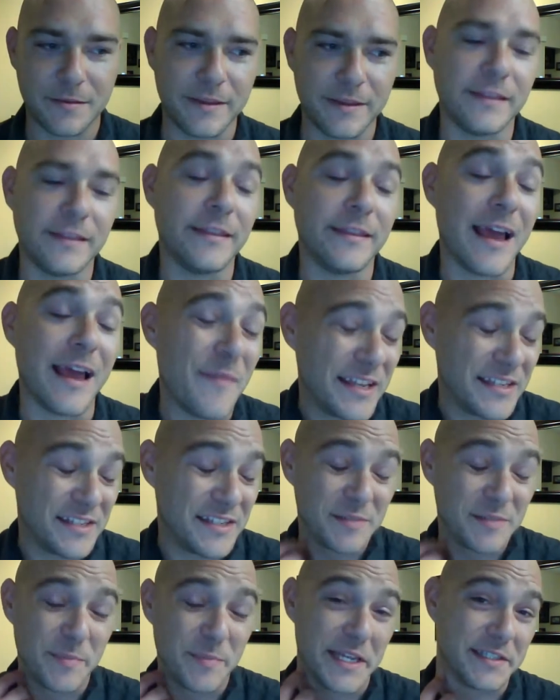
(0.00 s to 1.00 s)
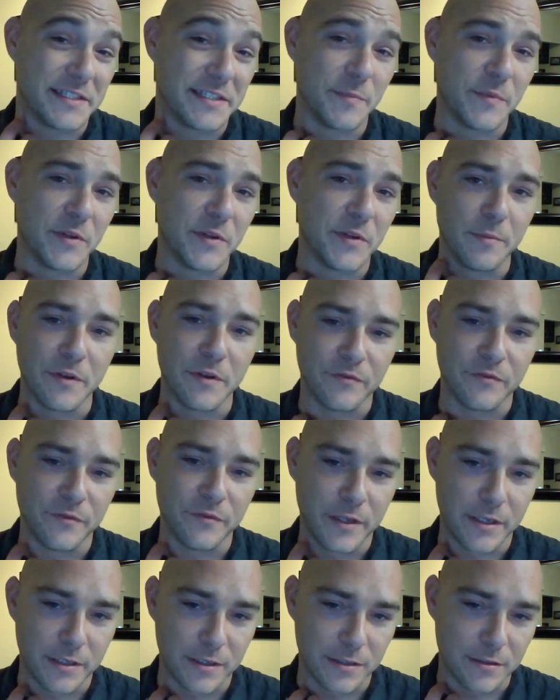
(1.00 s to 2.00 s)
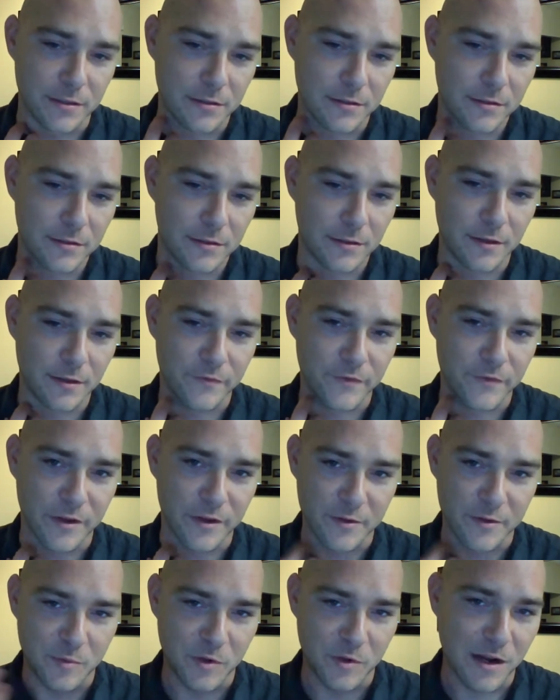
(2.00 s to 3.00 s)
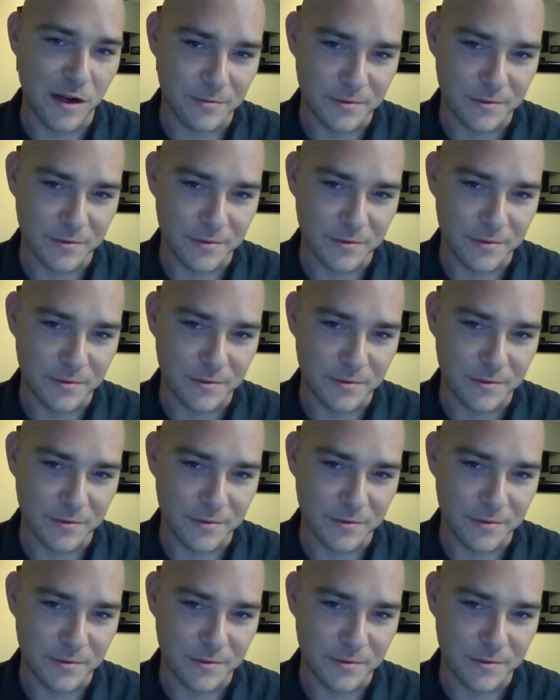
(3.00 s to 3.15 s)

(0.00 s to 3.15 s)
might just be a symptom of another problem.